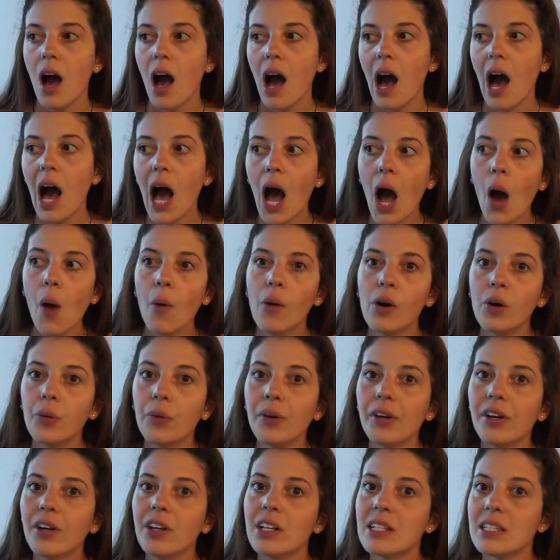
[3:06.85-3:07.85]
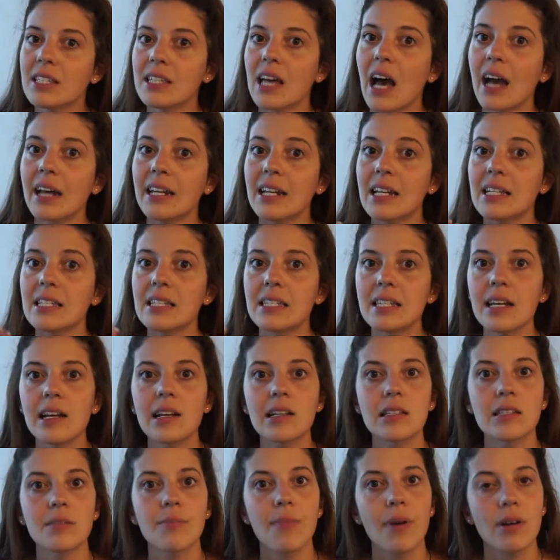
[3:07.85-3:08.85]
How are we gonna sign a
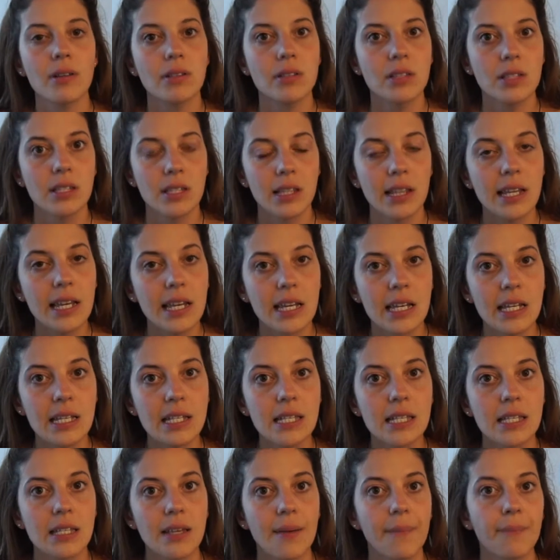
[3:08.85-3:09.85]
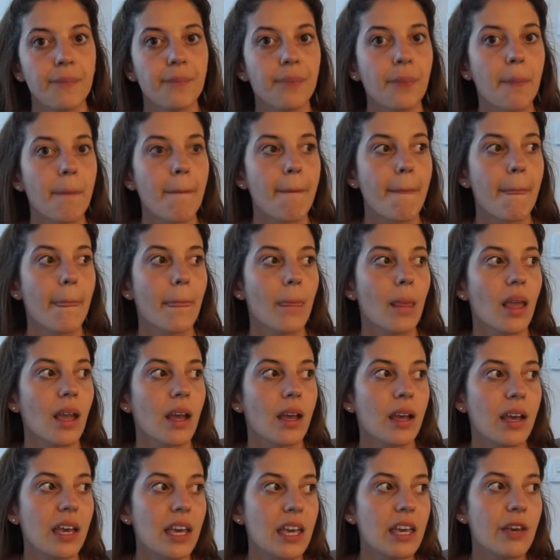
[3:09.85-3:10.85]
6 months lease
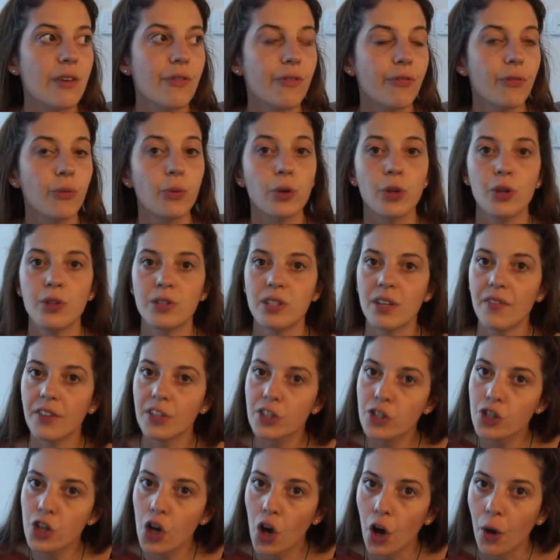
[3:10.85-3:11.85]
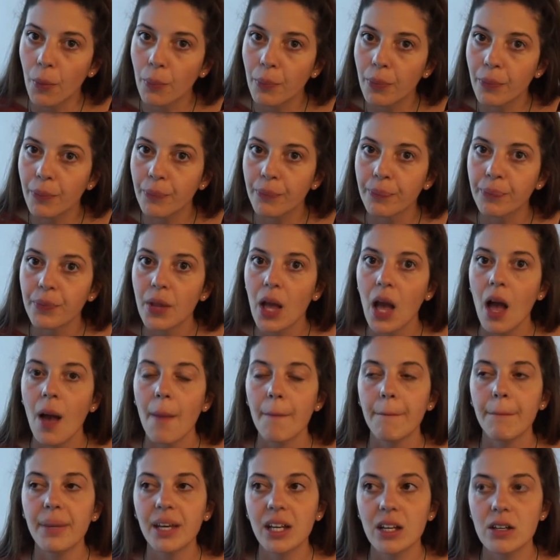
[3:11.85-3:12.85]
if we don't have a job?
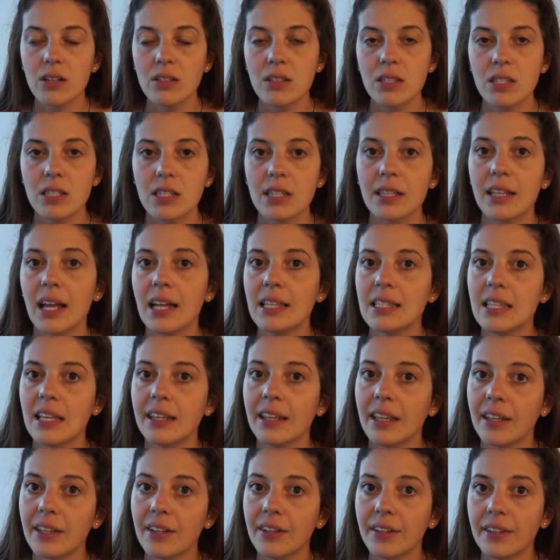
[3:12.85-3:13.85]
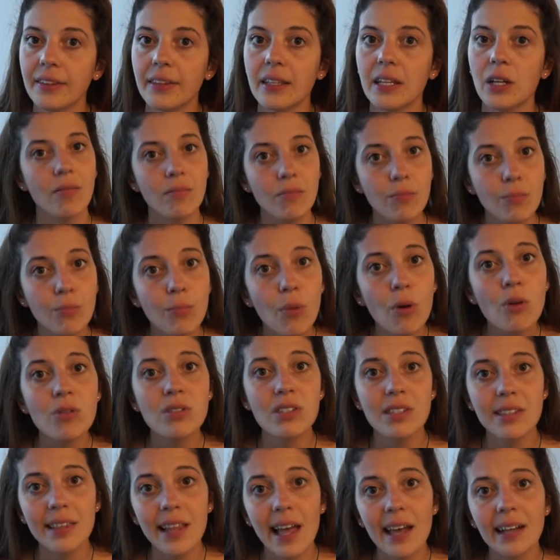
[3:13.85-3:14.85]
Because that's another thing.
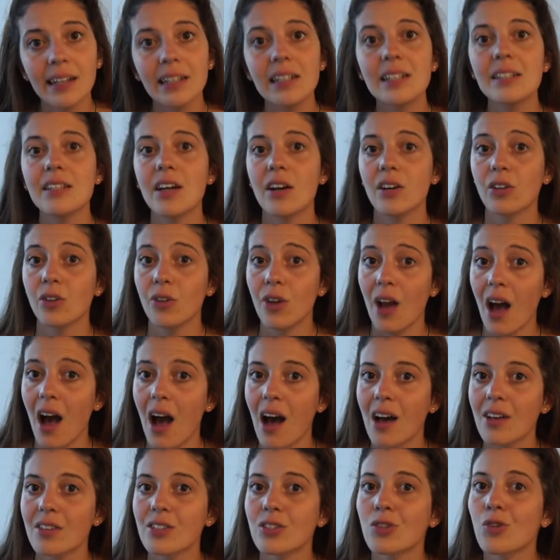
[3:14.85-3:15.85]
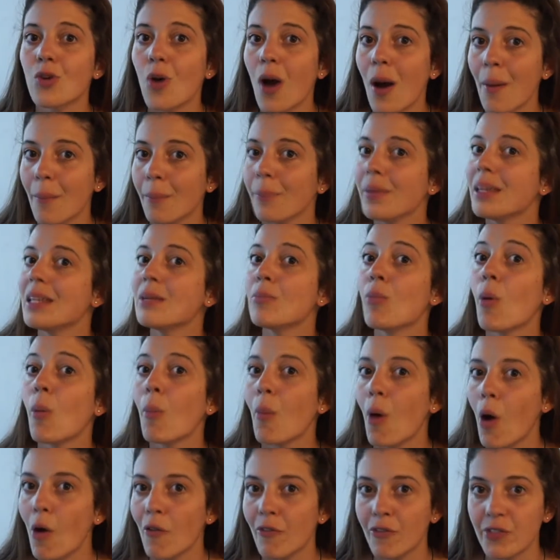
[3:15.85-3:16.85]
Most likely they're gonna ask you a minimum
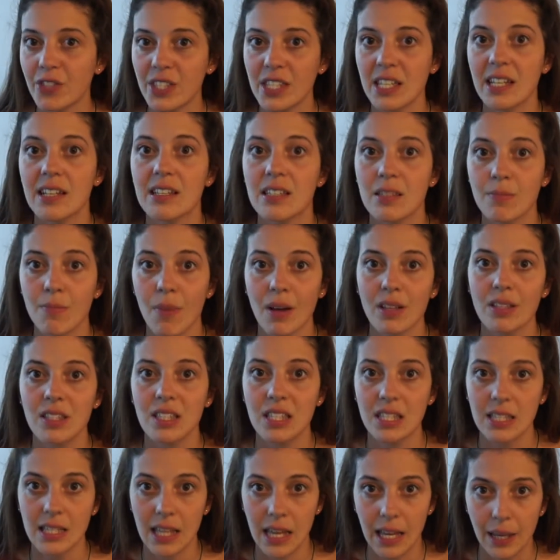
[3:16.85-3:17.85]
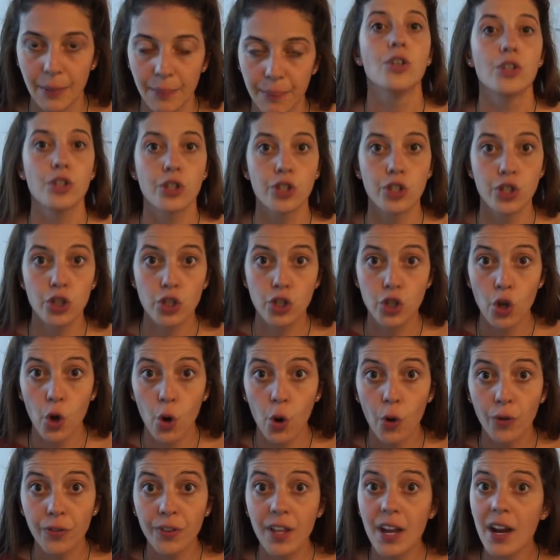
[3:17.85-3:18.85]
of 6 months stay.
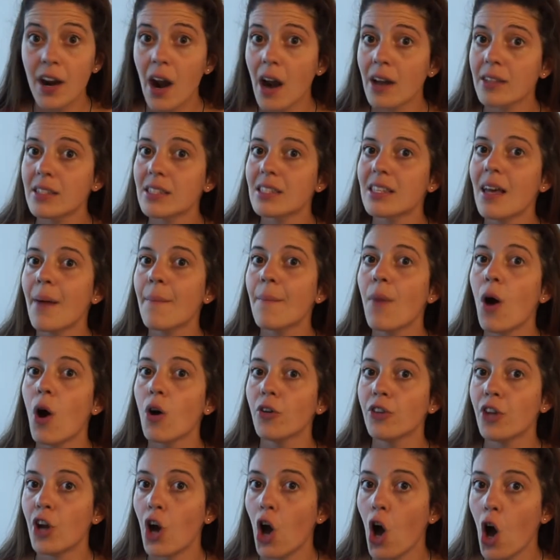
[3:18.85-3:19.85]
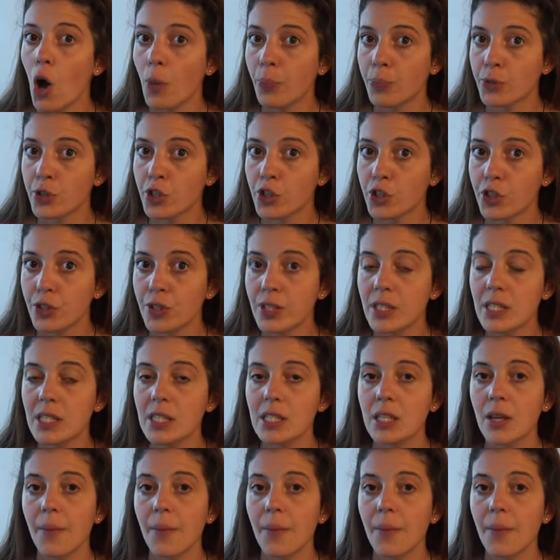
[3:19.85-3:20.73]
So there are some other options.